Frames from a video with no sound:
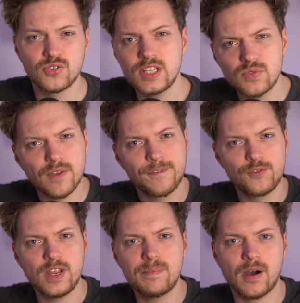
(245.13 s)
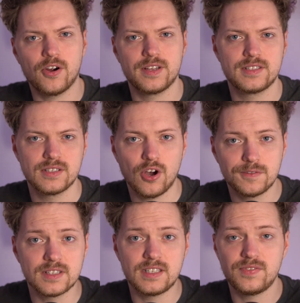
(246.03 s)
these were the three parts of
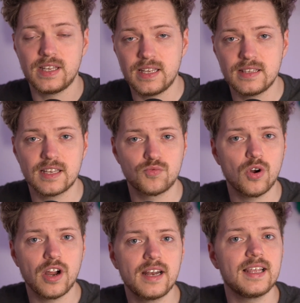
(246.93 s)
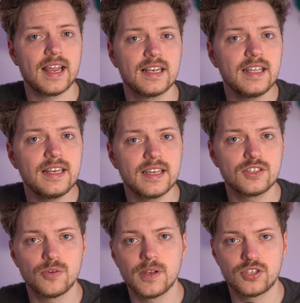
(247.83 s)
the CVE that were in the end leading
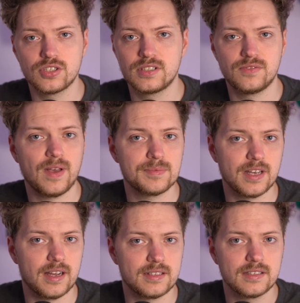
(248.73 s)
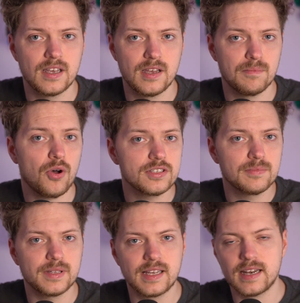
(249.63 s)
to malicious websites,
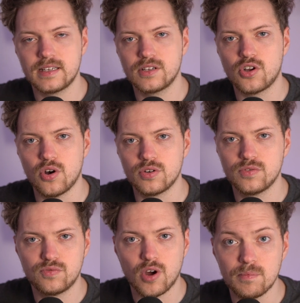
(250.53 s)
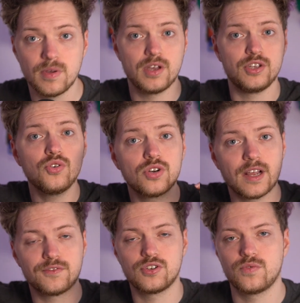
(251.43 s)
possibly getting the code from your
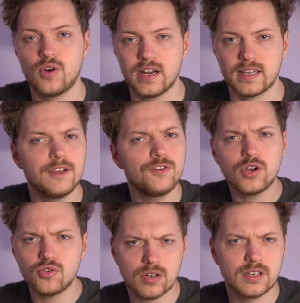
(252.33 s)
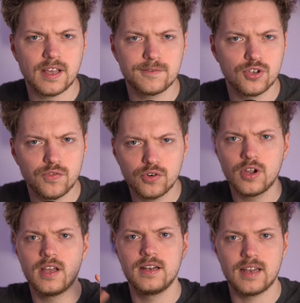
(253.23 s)
dev server running. If you don't run a dev server,
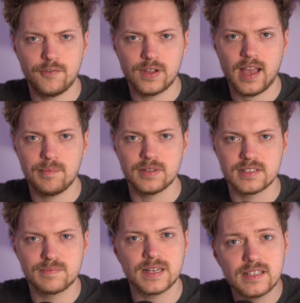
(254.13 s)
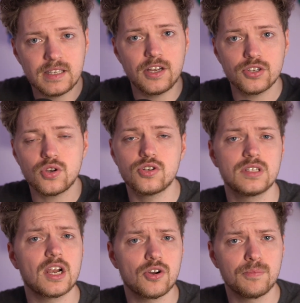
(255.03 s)
nothing happens. But here's also
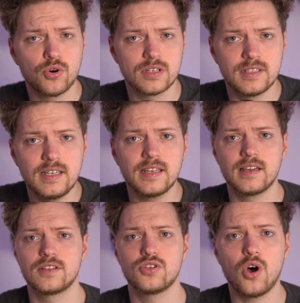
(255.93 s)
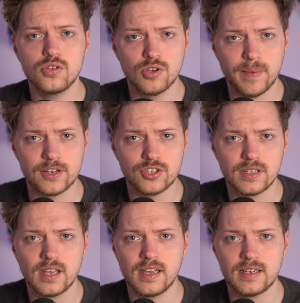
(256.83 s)
another important detail that's also
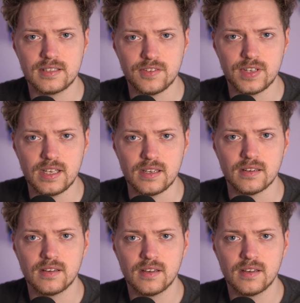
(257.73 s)
mentioned in the CVE,